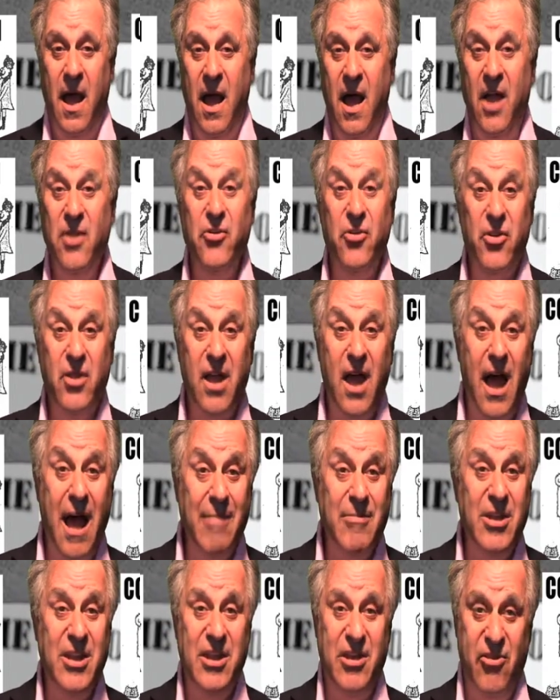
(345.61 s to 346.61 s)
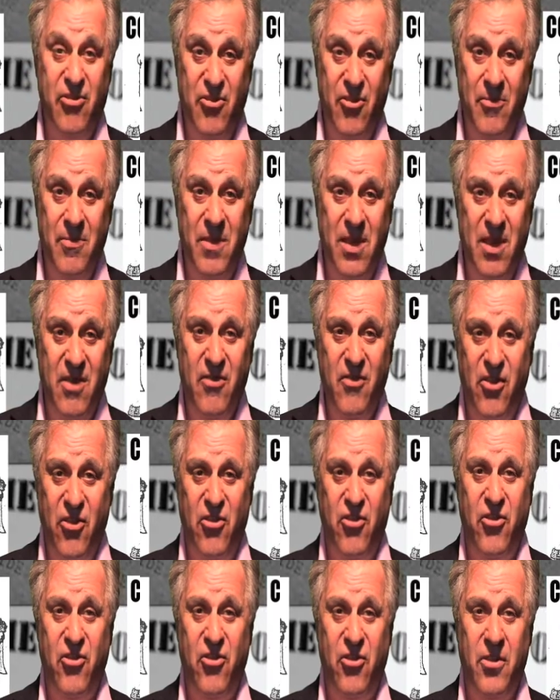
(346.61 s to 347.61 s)
Under communism, in
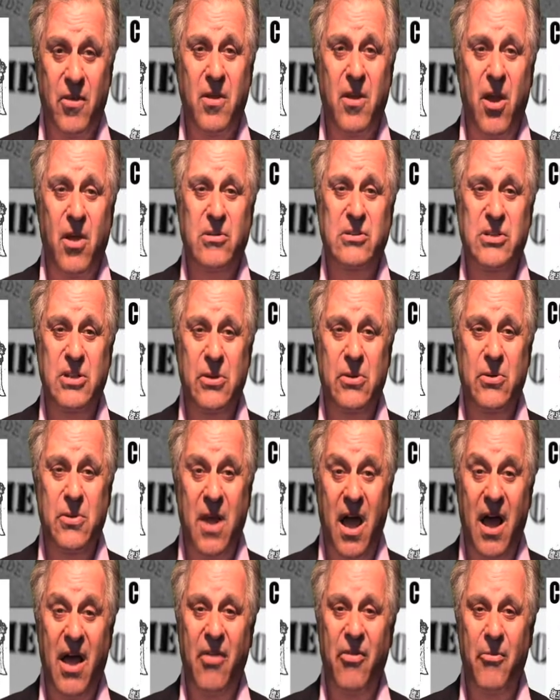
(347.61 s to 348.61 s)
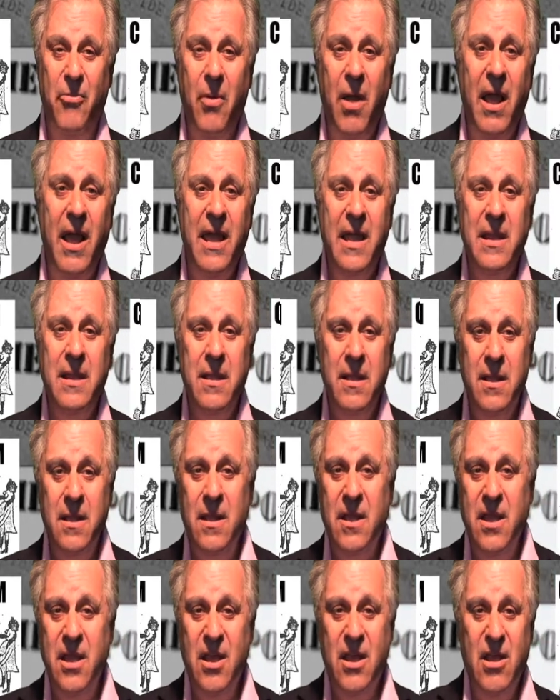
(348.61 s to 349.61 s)
this cartoon on the right,
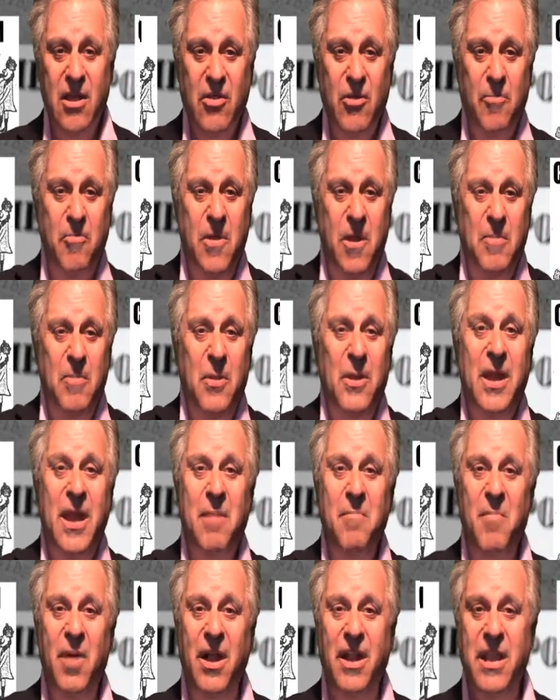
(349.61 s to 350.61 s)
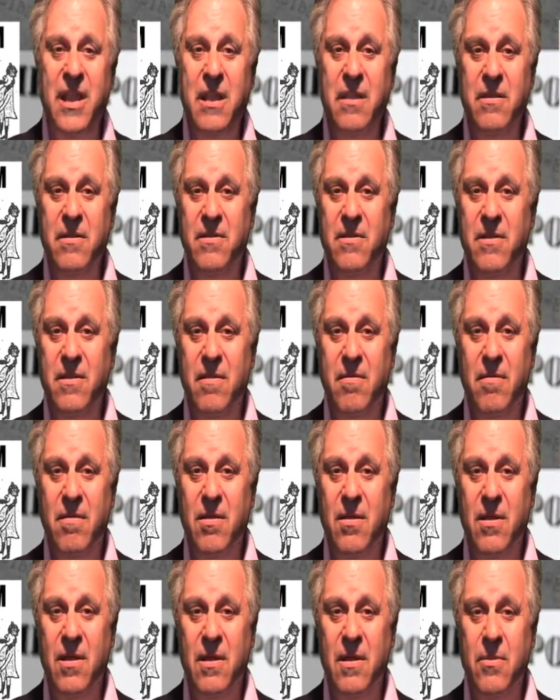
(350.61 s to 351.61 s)
the people get money.
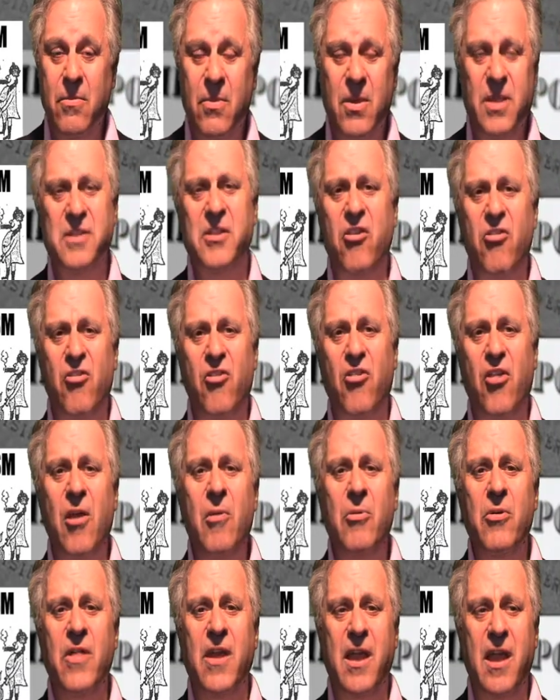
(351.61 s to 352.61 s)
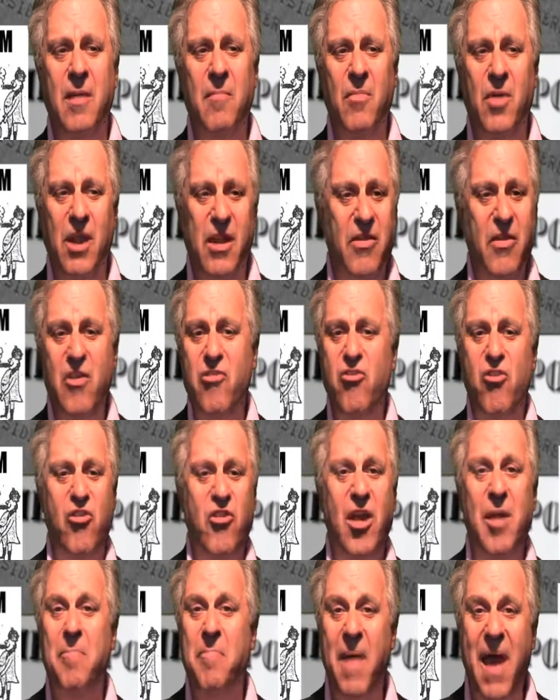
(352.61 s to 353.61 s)
Well, it doesn't say where they get money. They
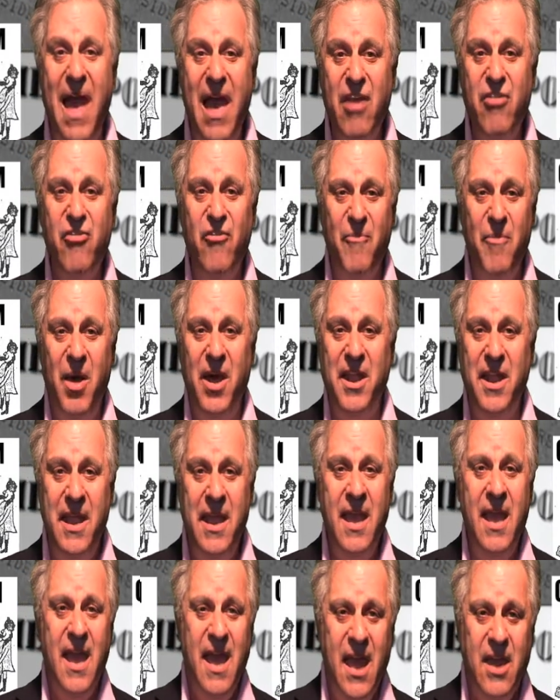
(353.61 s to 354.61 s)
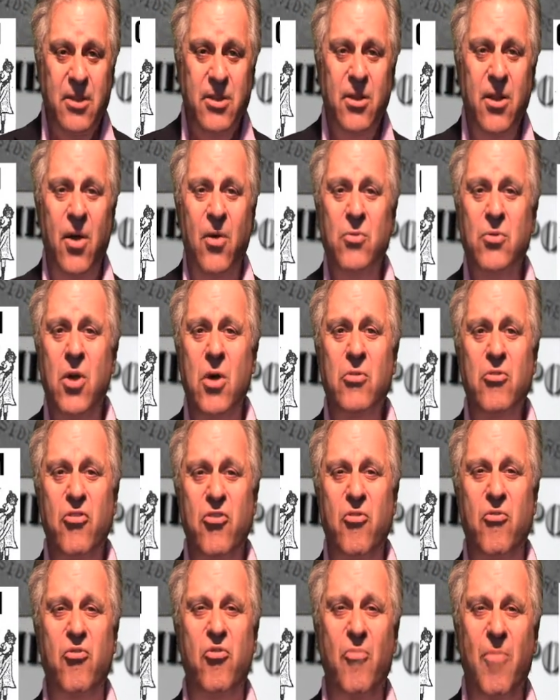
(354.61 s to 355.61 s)
just get bags of money, and you know, notice
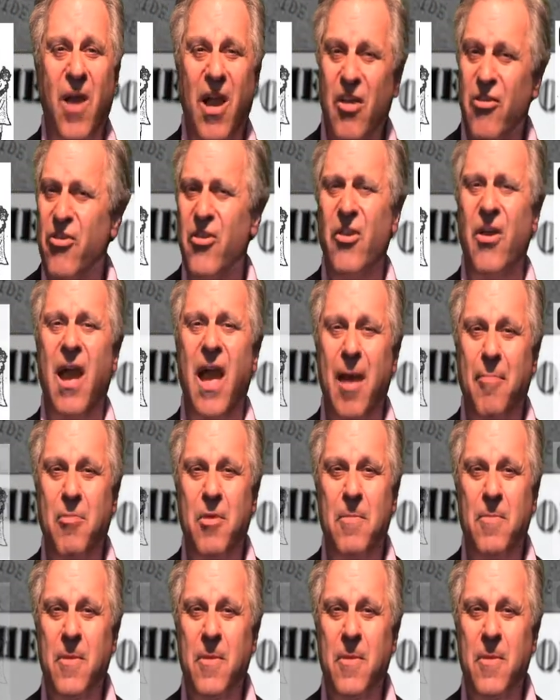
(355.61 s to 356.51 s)
their smiles. They're happy